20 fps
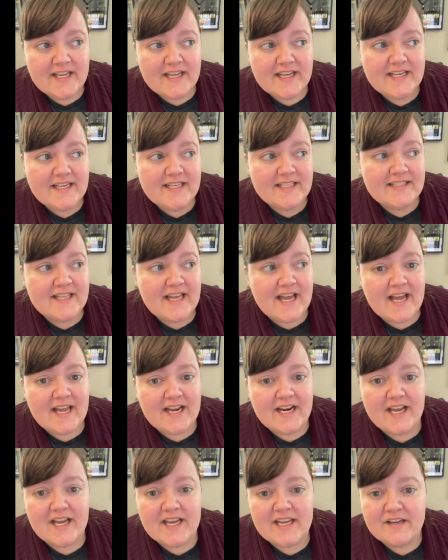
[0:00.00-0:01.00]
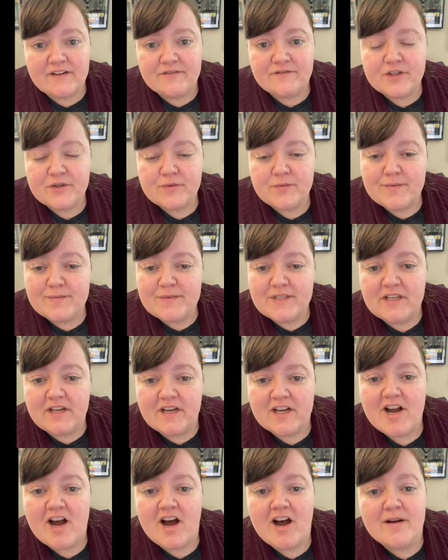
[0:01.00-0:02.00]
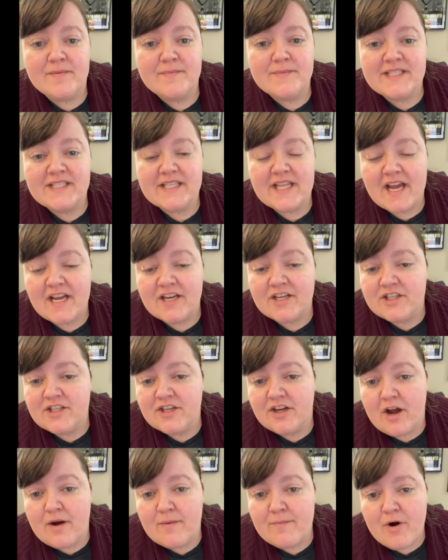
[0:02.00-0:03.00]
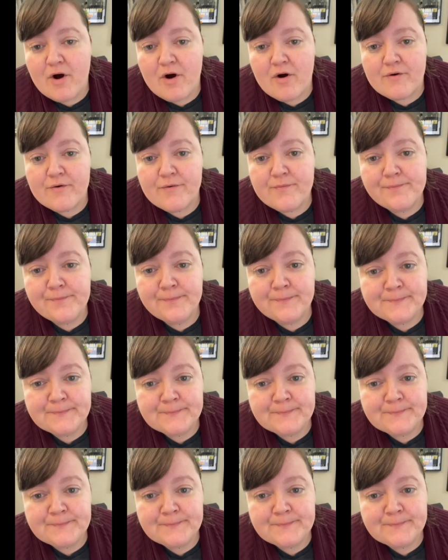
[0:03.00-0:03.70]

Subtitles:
It is at infjwoman.com/comehome.